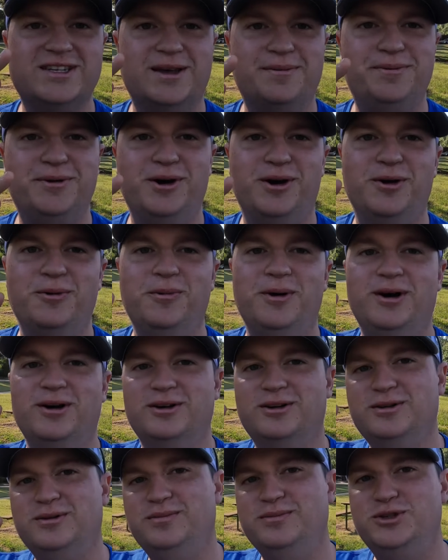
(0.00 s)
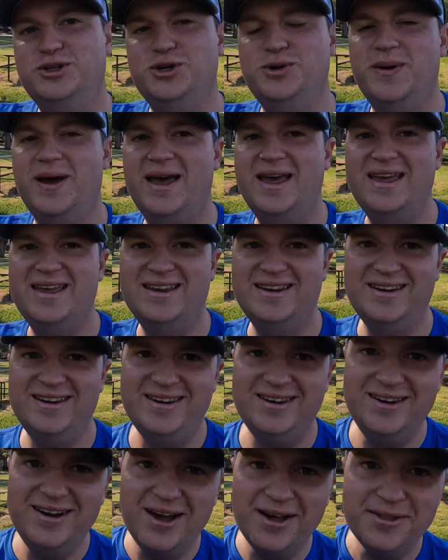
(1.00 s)
is up y'all and welcome to
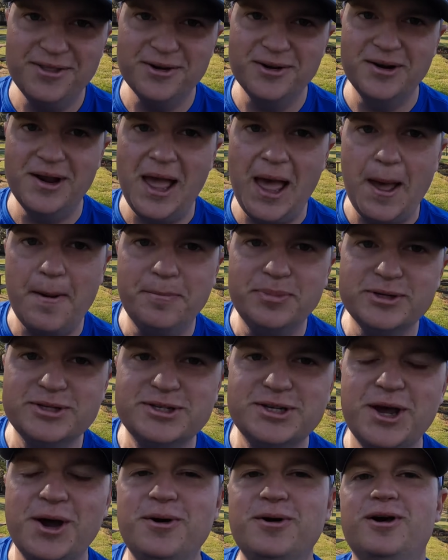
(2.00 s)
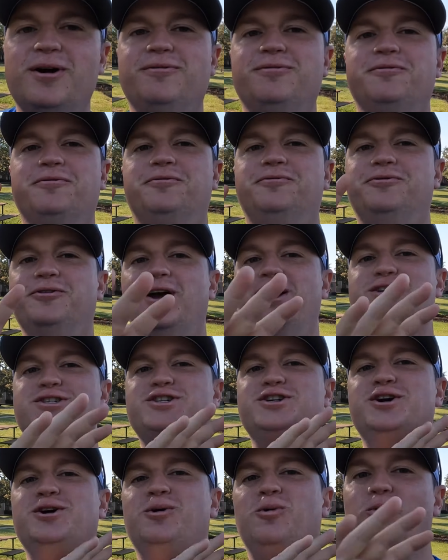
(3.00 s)
another episode of
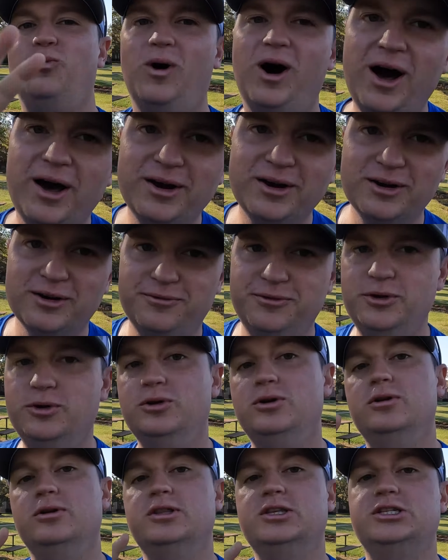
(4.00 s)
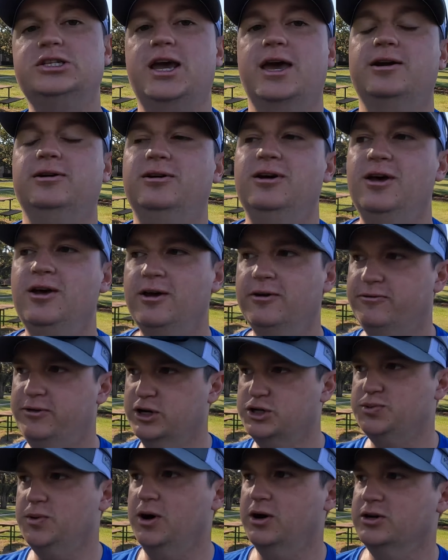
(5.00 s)
Fresh Water. If you're new to the channel,
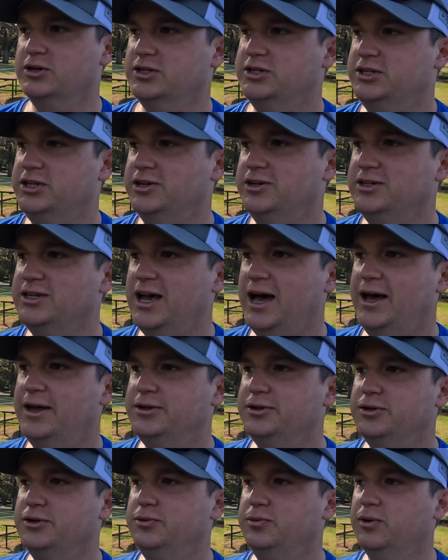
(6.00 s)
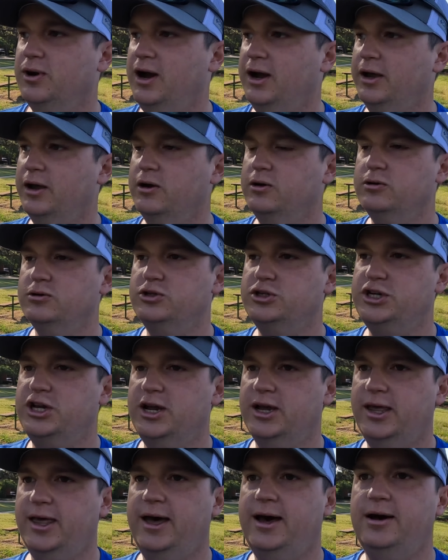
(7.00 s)
Fresh Water is a series I do where I go
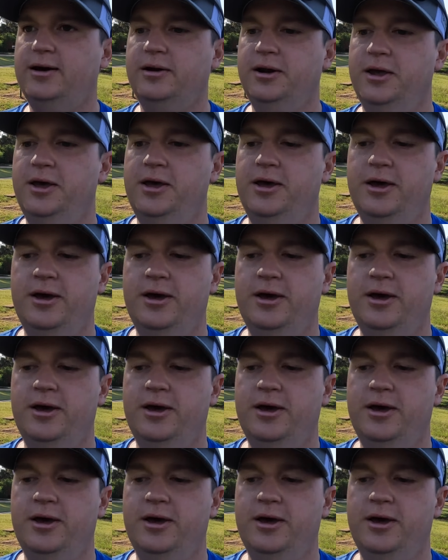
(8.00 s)
check out